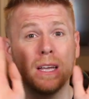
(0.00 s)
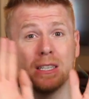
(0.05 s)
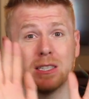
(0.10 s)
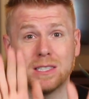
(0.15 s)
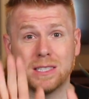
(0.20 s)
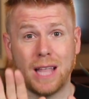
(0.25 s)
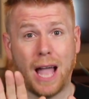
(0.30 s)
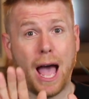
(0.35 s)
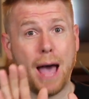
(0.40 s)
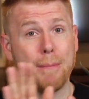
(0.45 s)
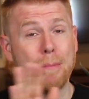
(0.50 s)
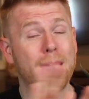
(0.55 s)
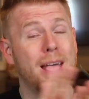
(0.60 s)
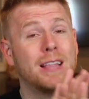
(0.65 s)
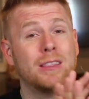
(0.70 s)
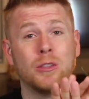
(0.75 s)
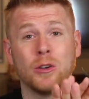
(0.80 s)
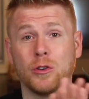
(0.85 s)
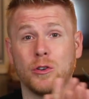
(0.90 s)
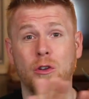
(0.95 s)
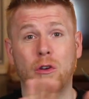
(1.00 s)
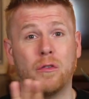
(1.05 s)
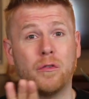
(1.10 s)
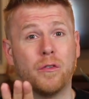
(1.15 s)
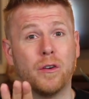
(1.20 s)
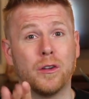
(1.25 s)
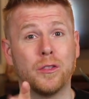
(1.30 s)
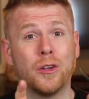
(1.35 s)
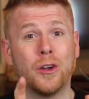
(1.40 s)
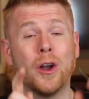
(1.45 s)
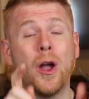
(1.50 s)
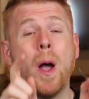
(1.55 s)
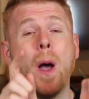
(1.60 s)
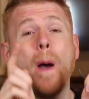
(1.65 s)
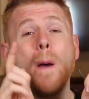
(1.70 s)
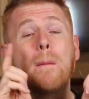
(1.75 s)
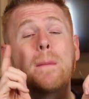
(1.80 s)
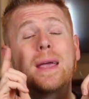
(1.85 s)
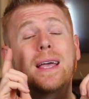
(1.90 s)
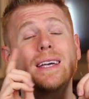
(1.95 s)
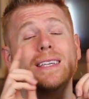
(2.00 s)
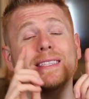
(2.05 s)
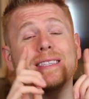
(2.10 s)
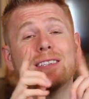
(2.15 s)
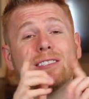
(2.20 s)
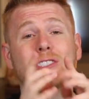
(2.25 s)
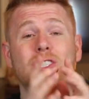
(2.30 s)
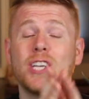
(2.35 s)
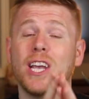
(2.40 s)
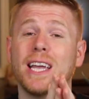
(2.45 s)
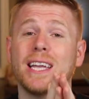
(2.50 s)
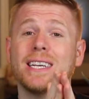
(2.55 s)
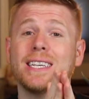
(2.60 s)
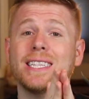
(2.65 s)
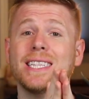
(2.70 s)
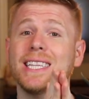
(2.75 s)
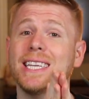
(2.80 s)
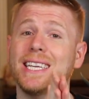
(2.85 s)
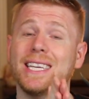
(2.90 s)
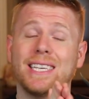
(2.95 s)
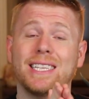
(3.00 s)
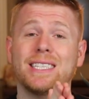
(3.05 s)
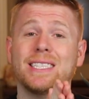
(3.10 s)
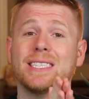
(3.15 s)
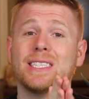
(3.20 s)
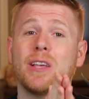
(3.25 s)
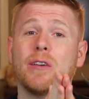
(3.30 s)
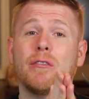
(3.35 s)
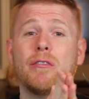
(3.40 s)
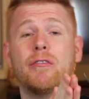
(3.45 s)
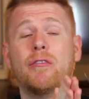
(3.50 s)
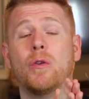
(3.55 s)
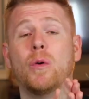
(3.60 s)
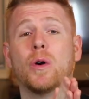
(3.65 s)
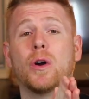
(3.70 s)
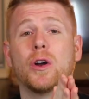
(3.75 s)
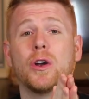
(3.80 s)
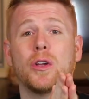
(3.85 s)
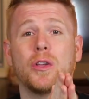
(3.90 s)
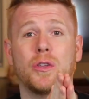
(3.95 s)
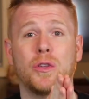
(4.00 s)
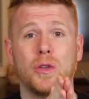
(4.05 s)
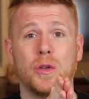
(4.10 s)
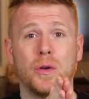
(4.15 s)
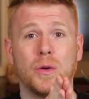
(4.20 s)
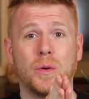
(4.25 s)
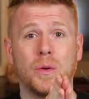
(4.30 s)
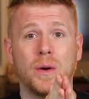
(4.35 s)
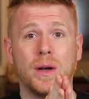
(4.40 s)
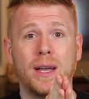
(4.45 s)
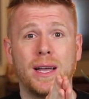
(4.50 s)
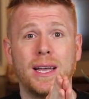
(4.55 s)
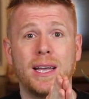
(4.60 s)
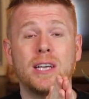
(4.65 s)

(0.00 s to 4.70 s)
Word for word: stop and look no further because this channel is for you.